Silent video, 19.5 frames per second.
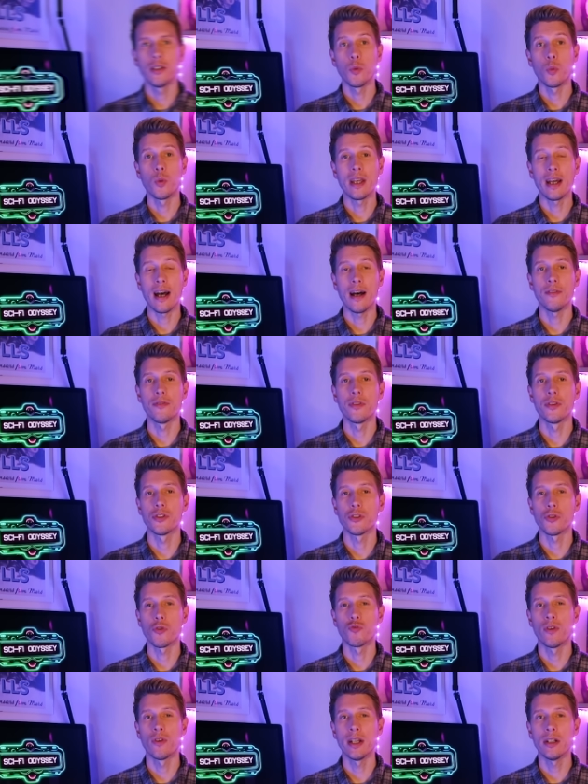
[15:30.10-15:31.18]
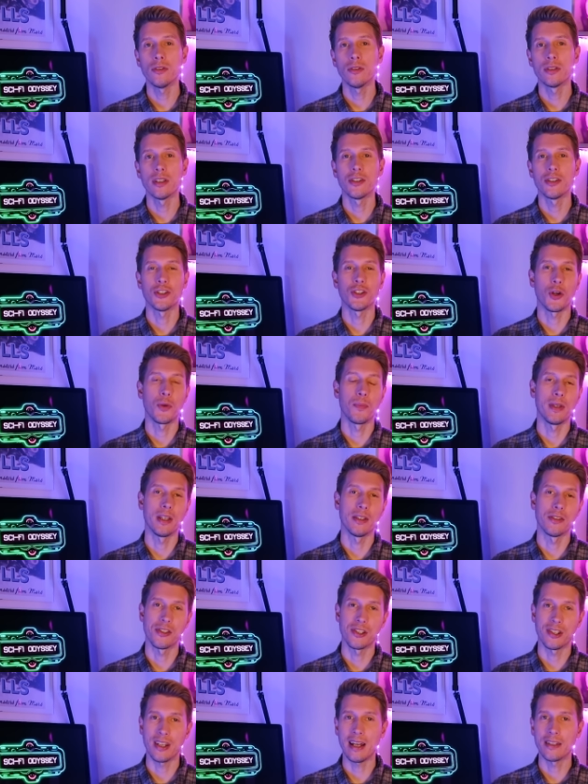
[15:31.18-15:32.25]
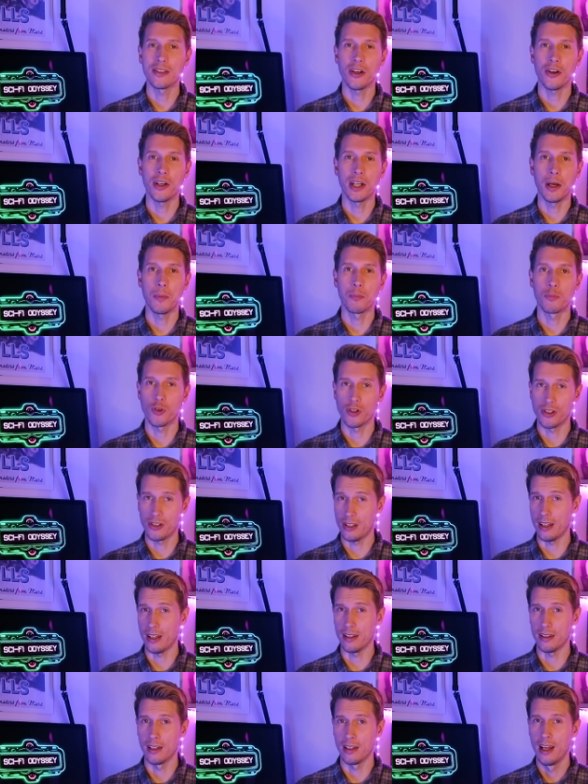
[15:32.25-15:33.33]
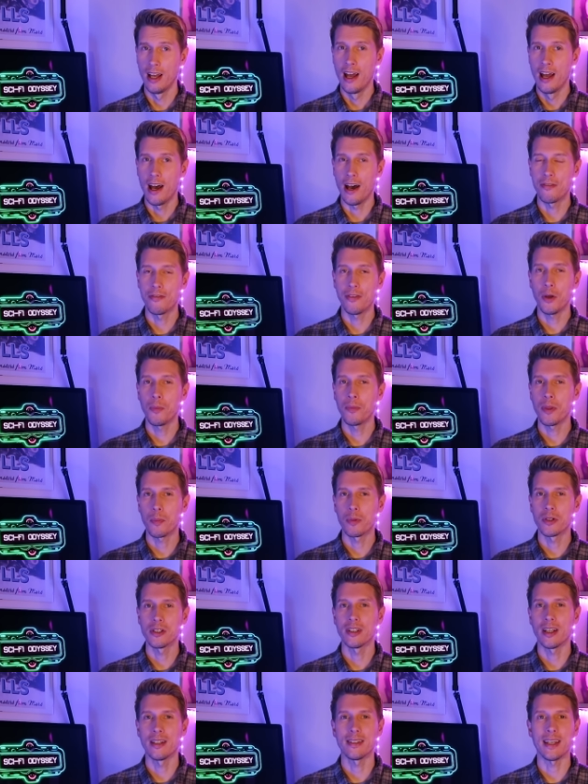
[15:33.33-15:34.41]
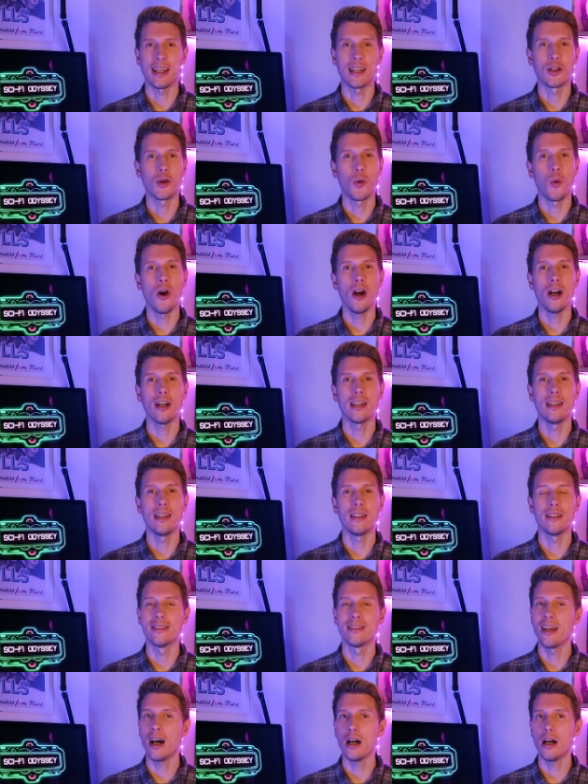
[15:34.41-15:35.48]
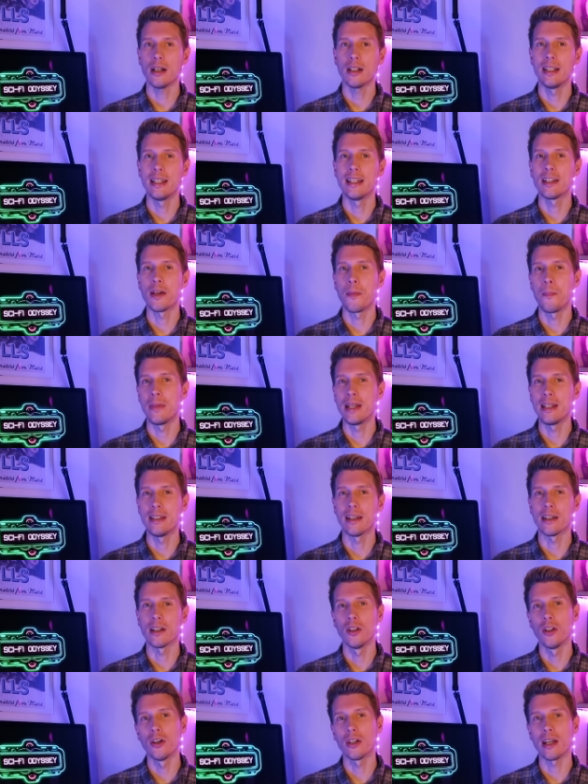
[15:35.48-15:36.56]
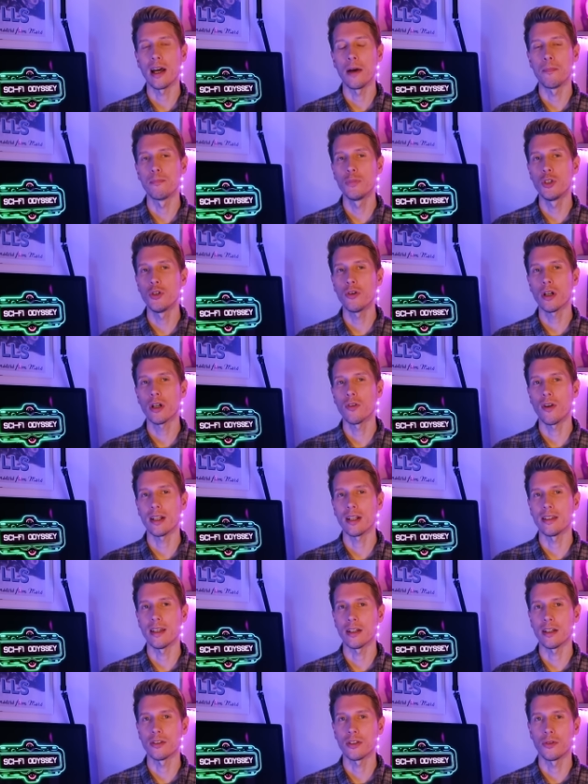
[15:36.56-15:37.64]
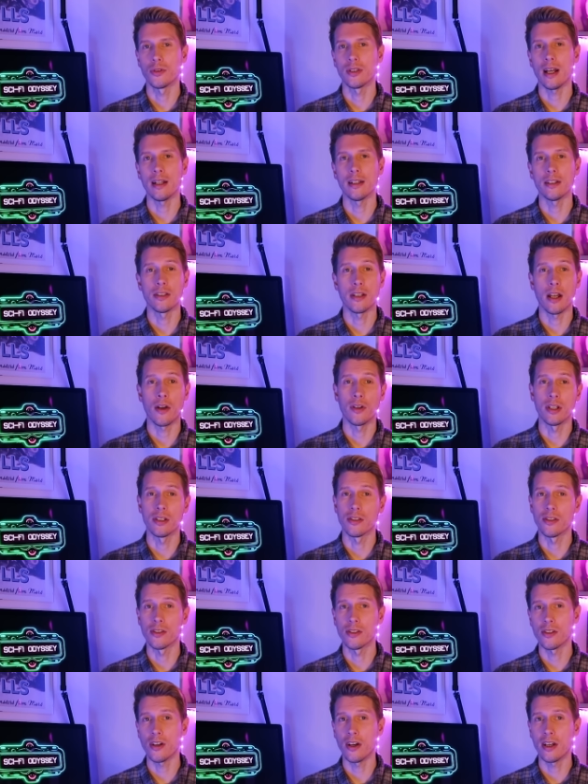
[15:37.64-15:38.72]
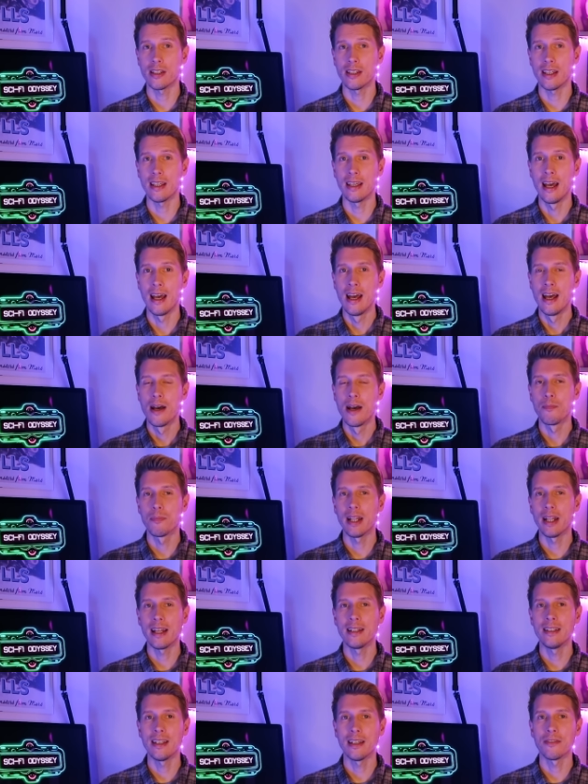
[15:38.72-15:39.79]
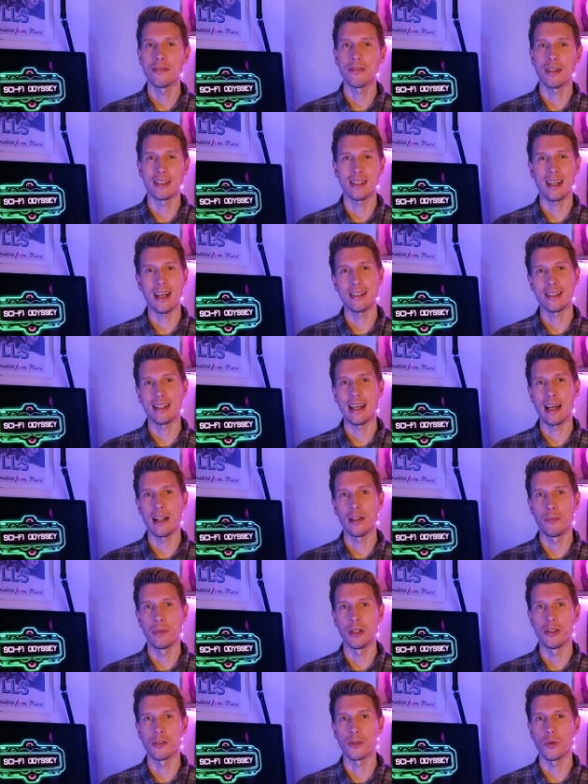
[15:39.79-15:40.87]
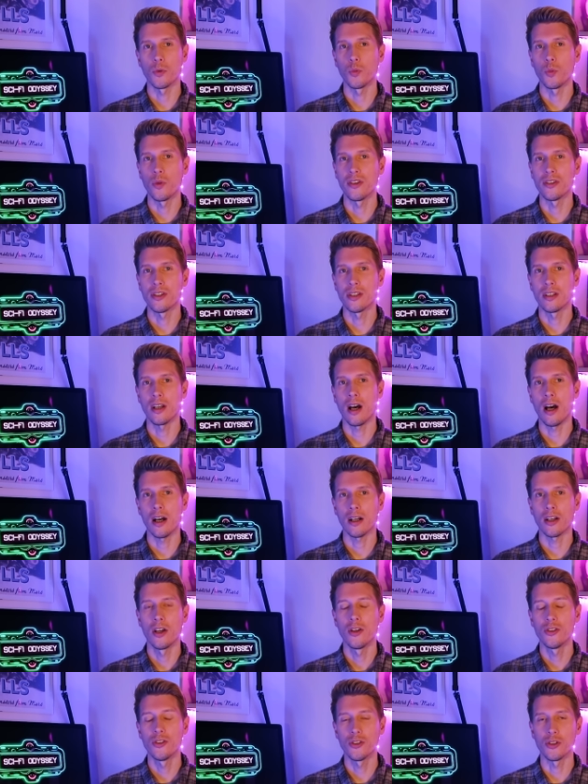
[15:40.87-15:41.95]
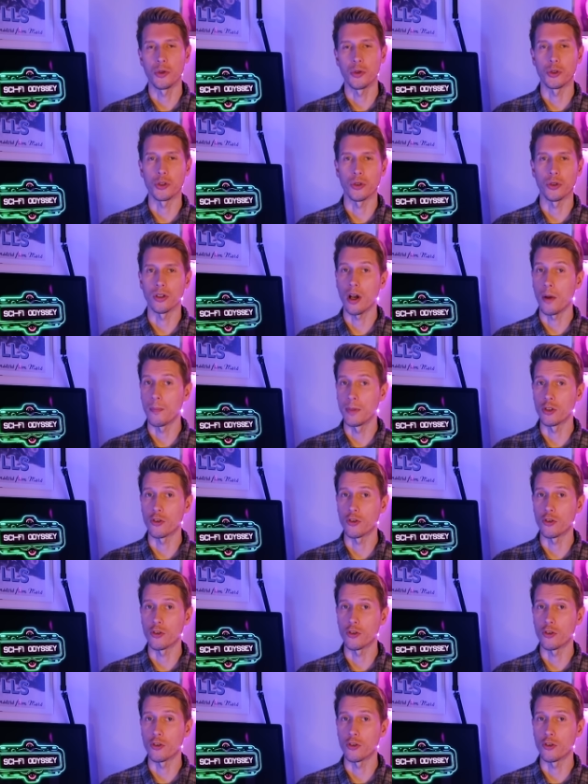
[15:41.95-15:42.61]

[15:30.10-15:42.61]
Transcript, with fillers: 9, we have the surreal dystopian satire Brazil, a film that presents a quirky, darkly comedic look at bureaucratic totalitarian society, blending fantastic elements with stark social